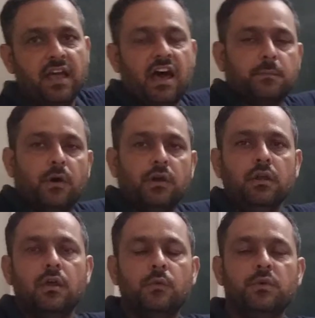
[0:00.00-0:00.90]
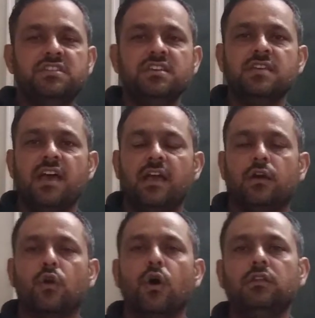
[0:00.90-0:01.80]
hormone which is
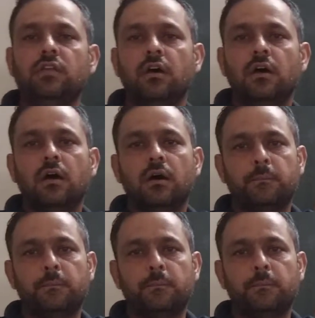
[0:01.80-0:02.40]
a growth